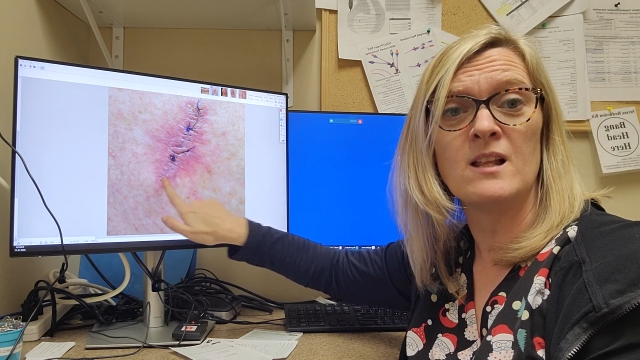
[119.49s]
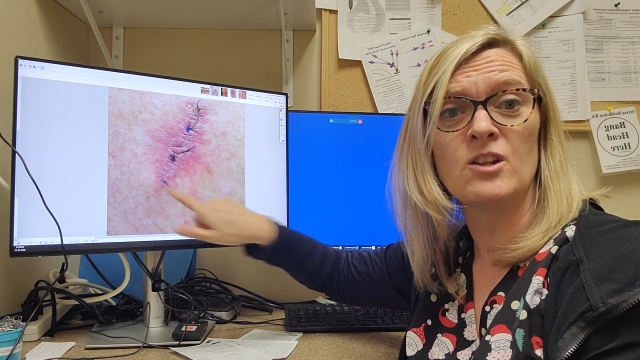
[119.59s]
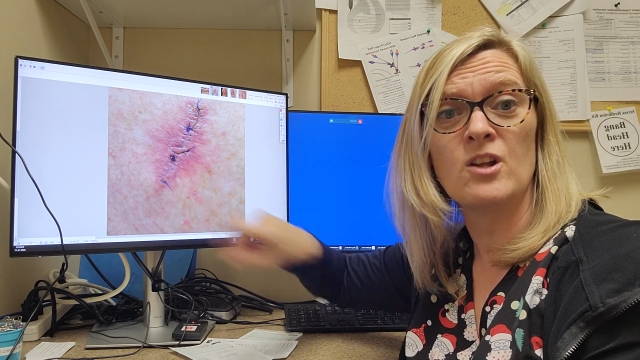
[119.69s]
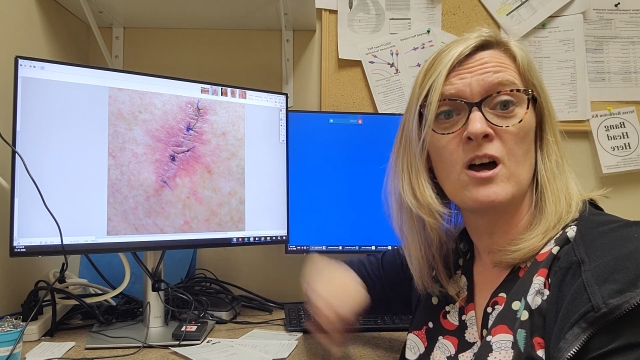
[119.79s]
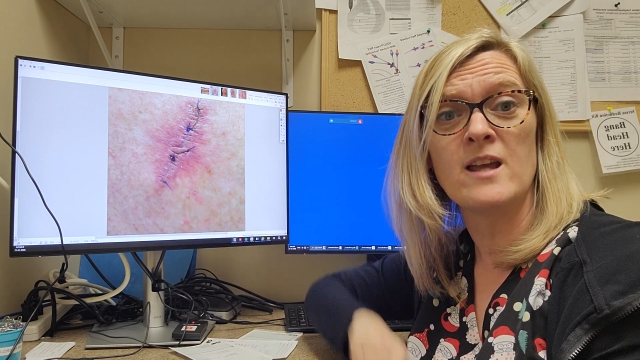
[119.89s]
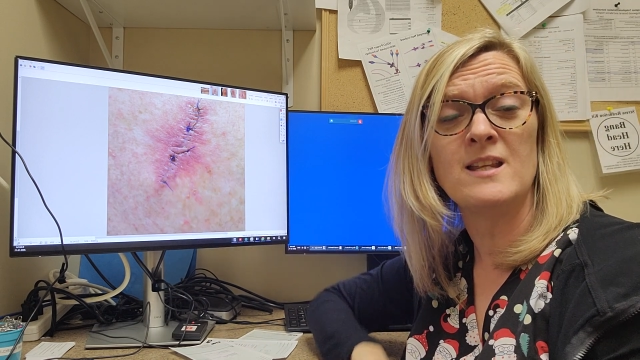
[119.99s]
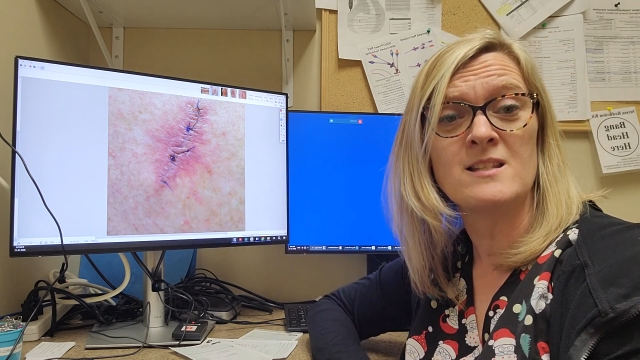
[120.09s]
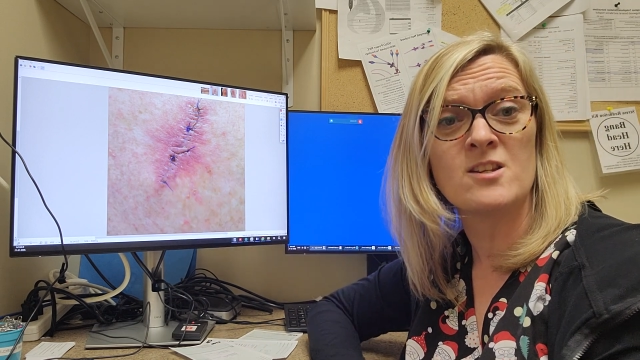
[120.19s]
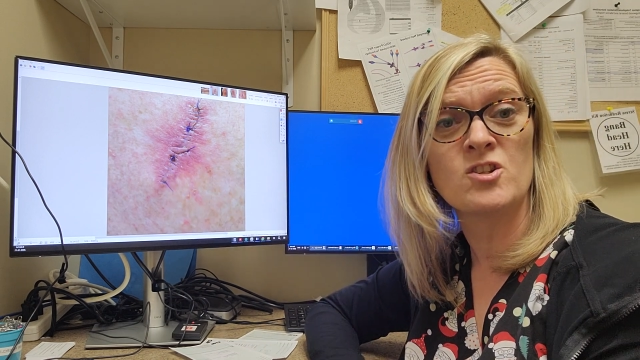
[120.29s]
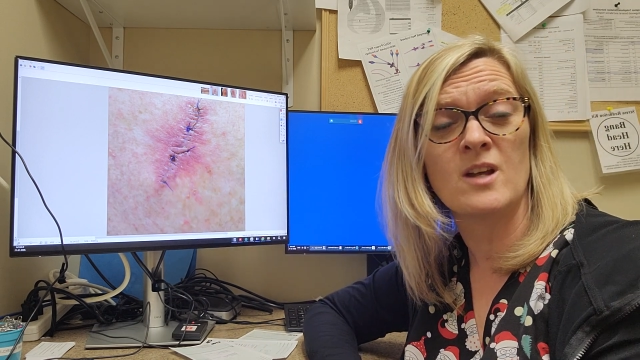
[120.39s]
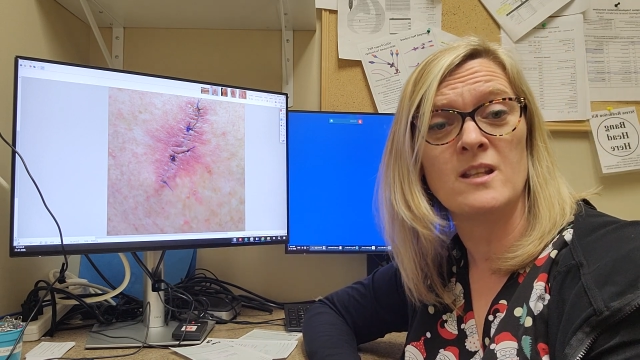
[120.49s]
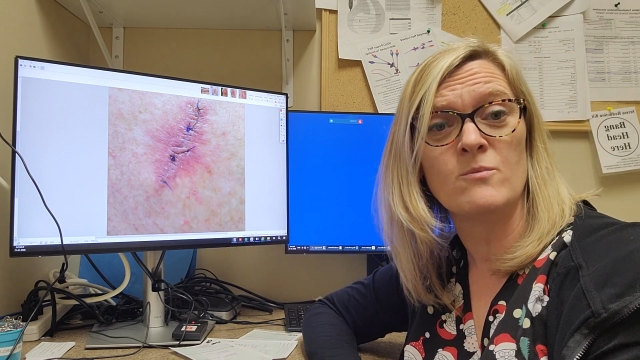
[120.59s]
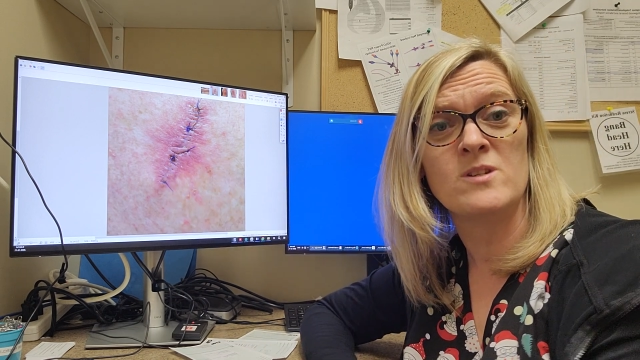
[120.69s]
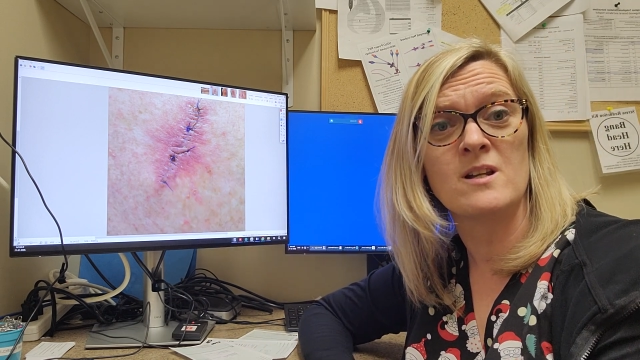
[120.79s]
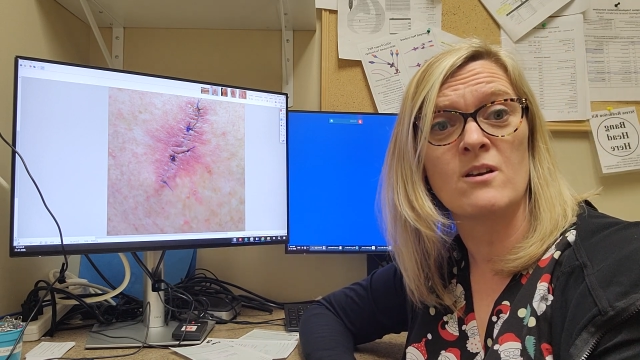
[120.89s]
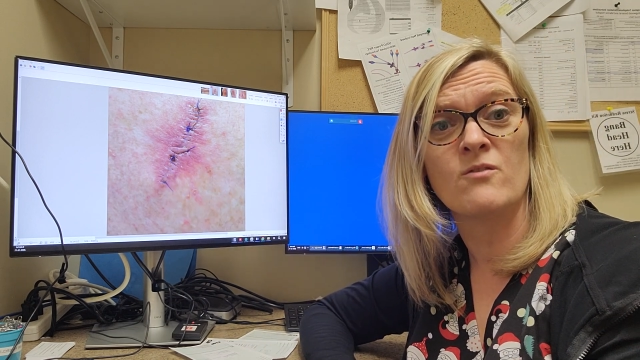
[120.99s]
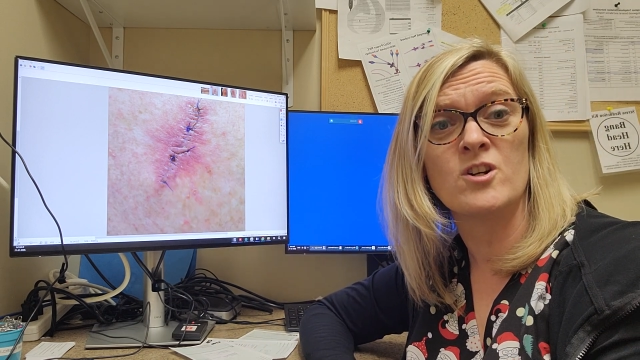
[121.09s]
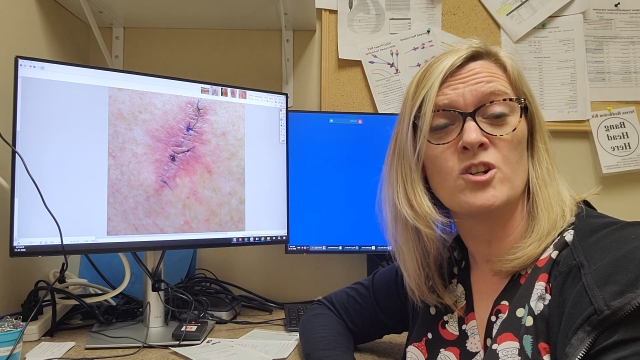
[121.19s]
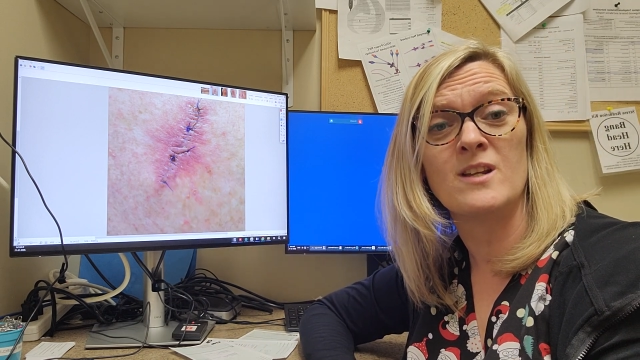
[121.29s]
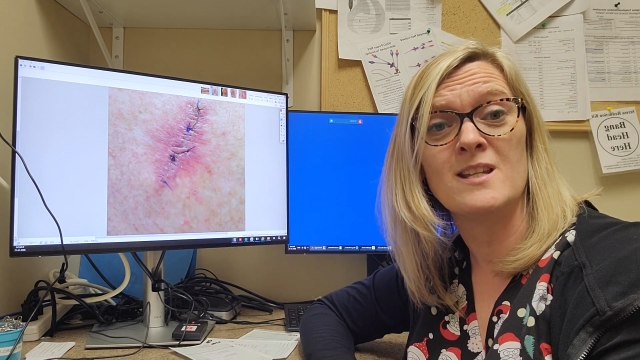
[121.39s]
incision line that was there
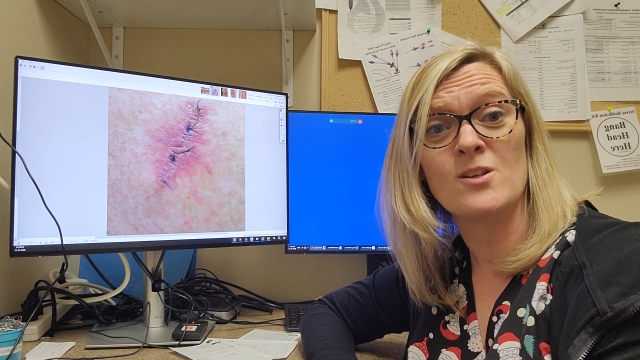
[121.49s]
originally.